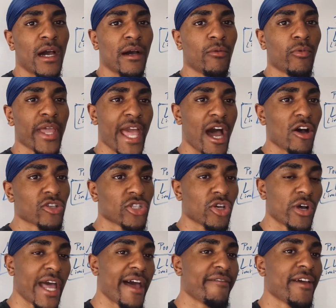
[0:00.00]
We also
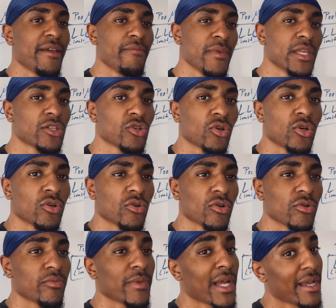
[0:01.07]
have a mentor
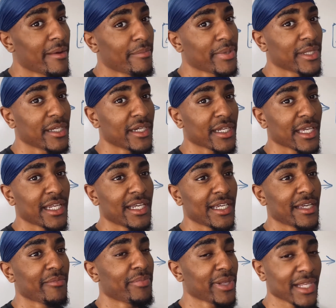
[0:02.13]
group. Plug
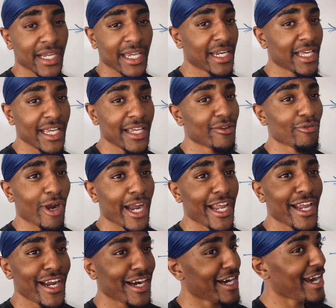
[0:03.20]
it in right
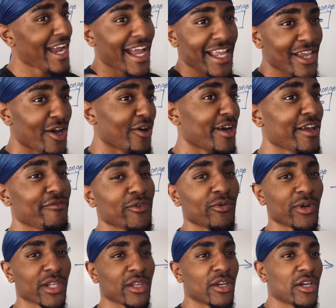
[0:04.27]
here. Yo, if you
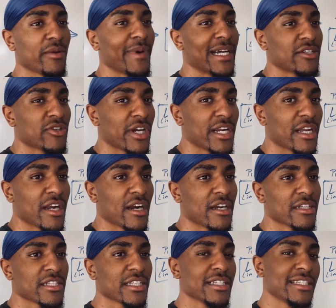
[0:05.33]
want to learn about trading
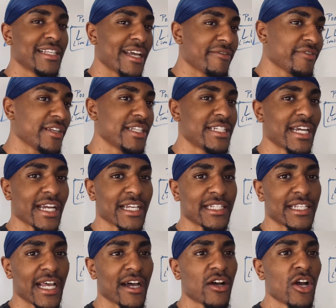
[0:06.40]
currencies, definitely check us
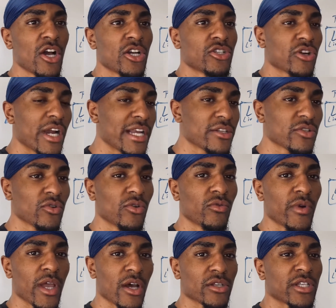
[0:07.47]
out. Trade School.
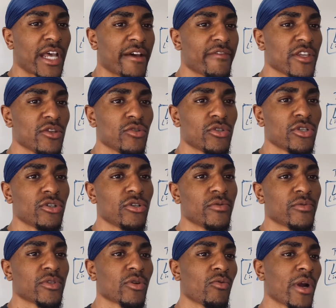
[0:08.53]
We also have a YouTube
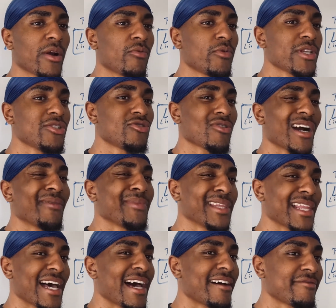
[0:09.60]
to where we drop
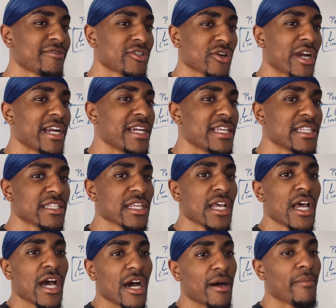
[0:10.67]
live trainings
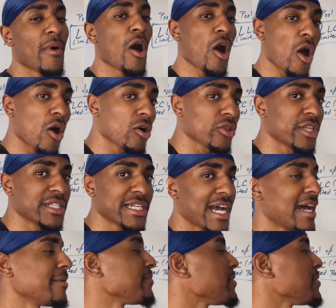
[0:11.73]
all the time.